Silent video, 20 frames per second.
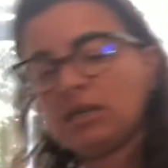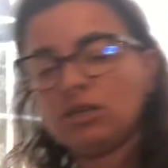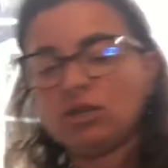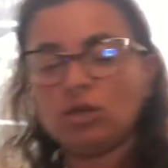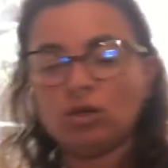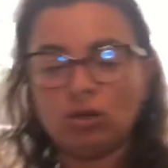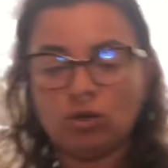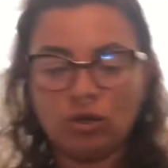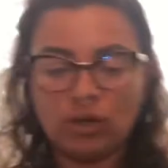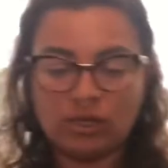
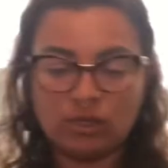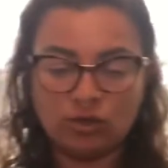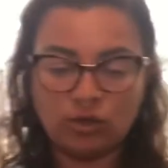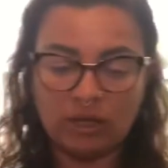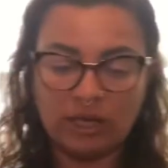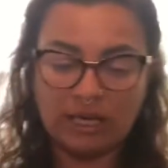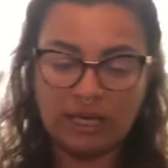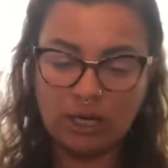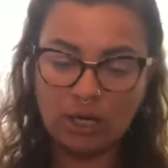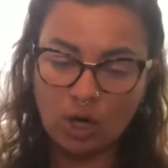you know, you guys are
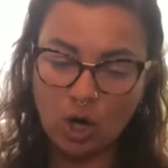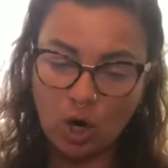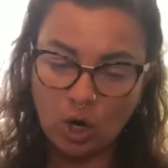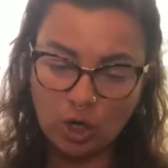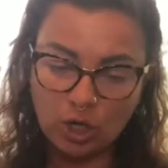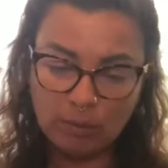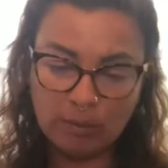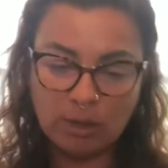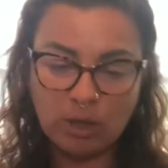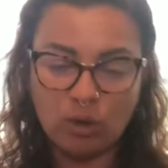like in an
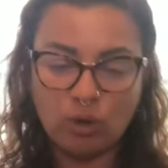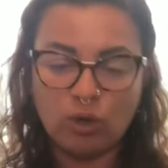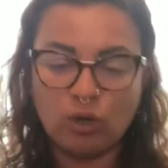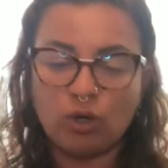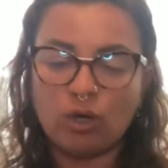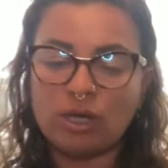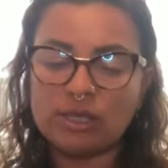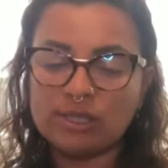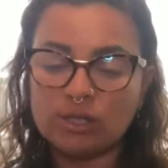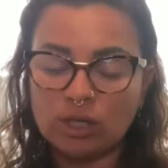argument or
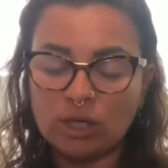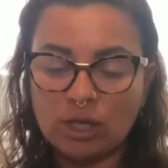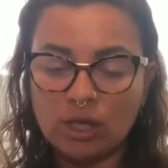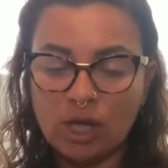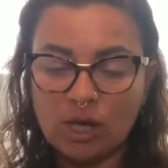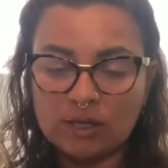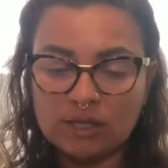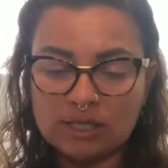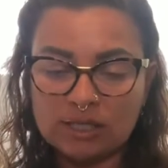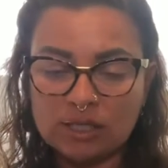you guys are in a
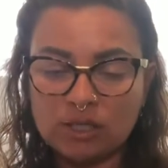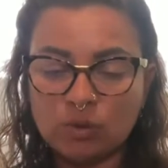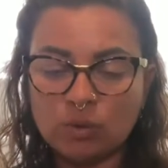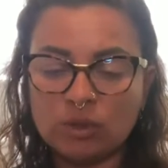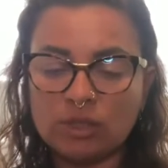long distance